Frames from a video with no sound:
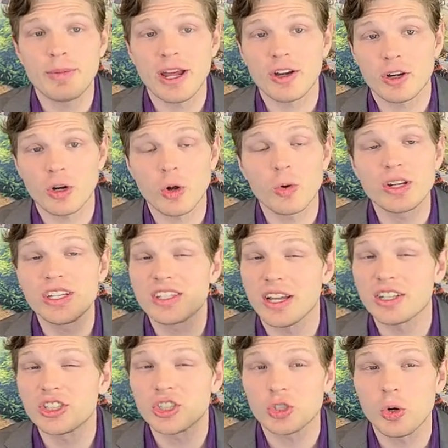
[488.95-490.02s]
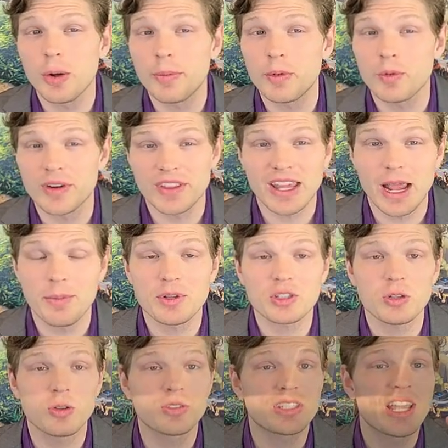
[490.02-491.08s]
Commander Cody, does show up in one of the
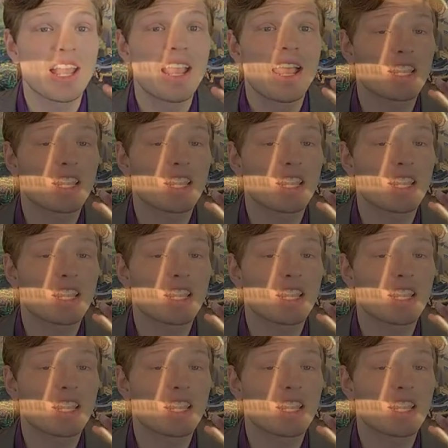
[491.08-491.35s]
episodes.